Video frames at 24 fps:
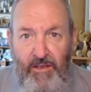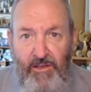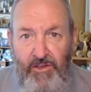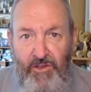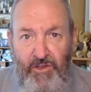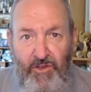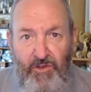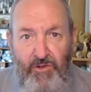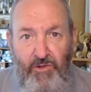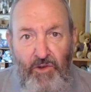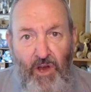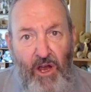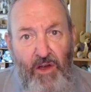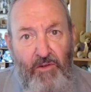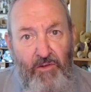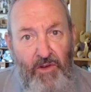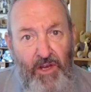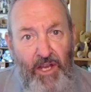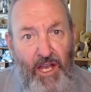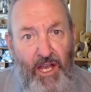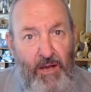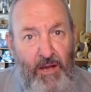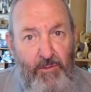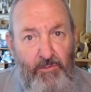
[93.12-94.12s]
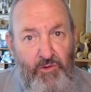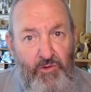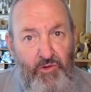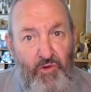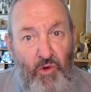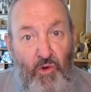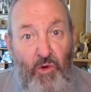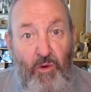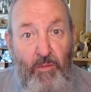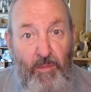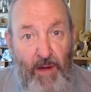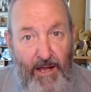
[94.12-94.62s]
to overcome
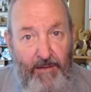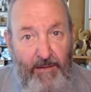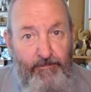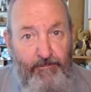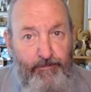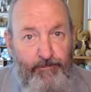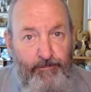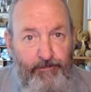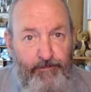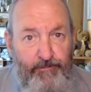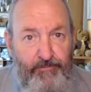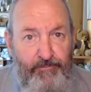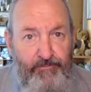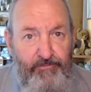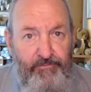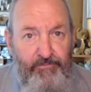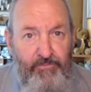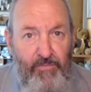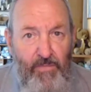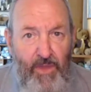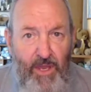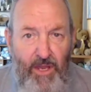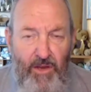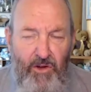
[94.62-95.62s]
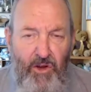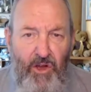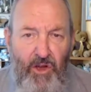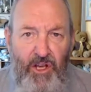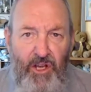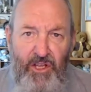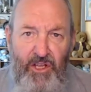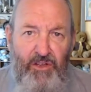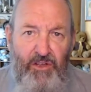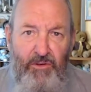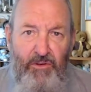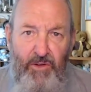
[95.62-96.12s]
trauma,
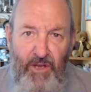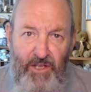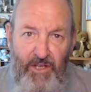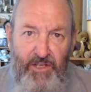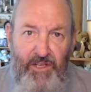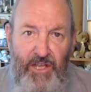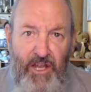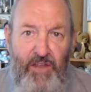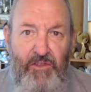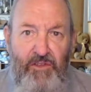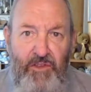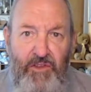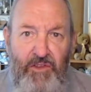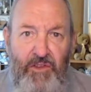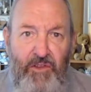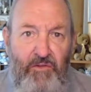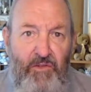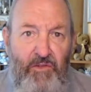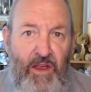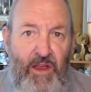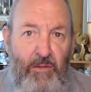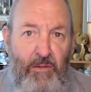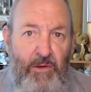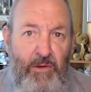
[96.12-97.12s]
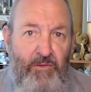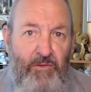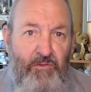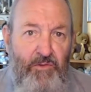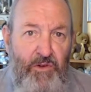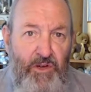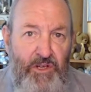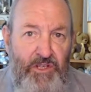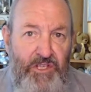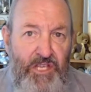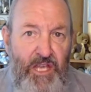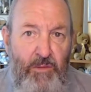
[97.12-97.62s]
like a death in the family,
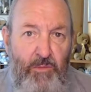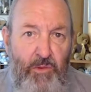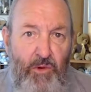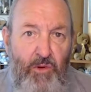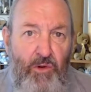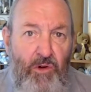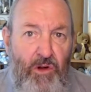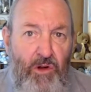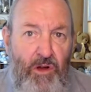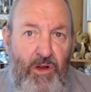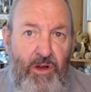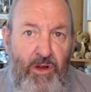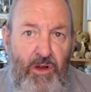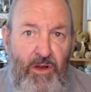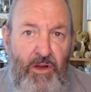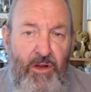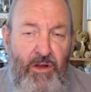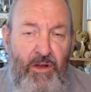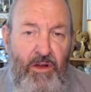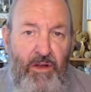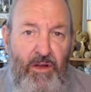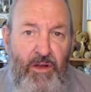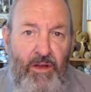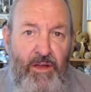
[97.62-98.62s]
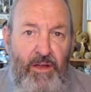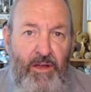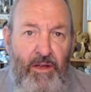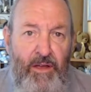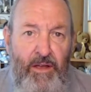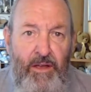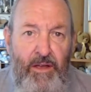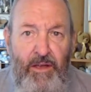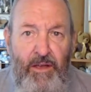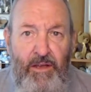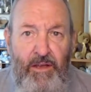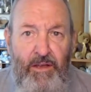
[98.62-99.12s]
for example.
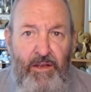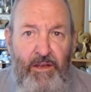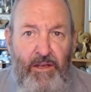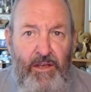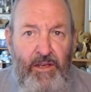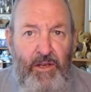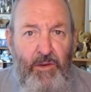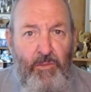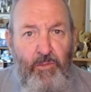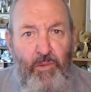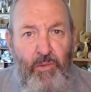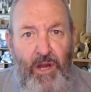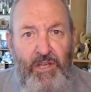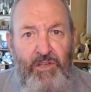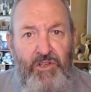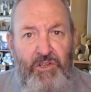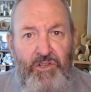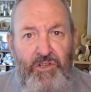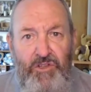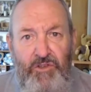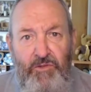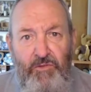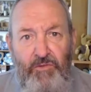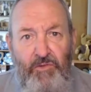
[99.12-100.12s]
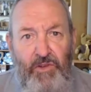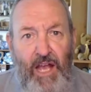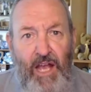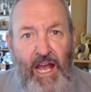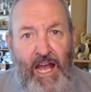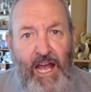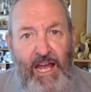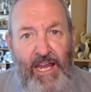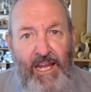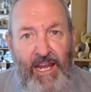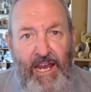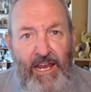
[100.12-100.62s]
And the practice of
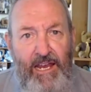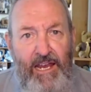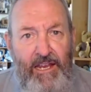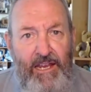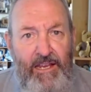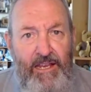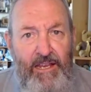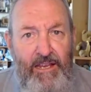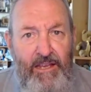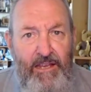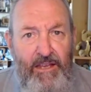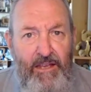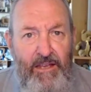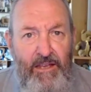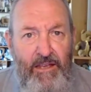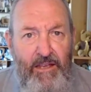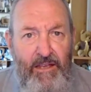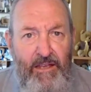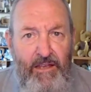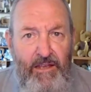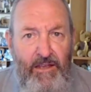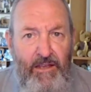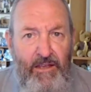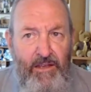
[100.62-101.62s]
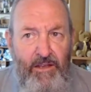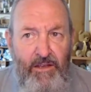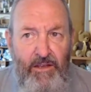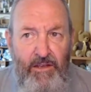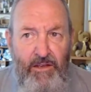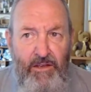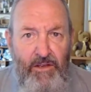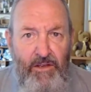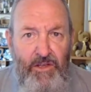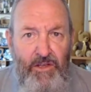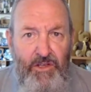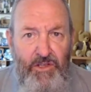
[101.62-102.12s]
gana
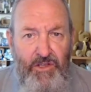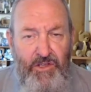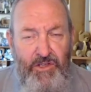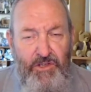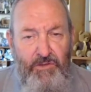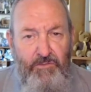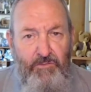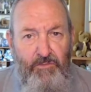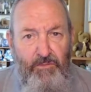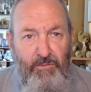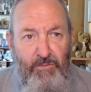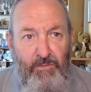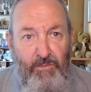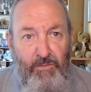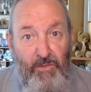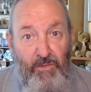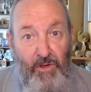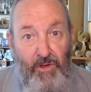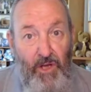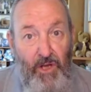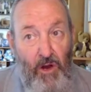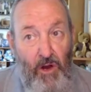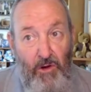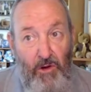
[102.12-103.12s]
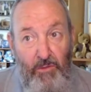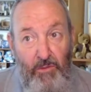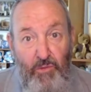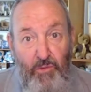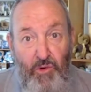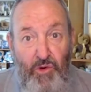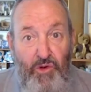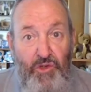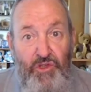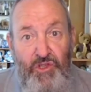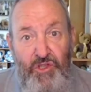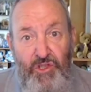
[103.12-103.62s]
is going
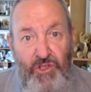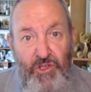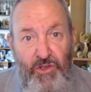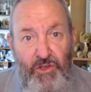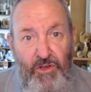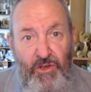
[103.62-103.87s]
bush.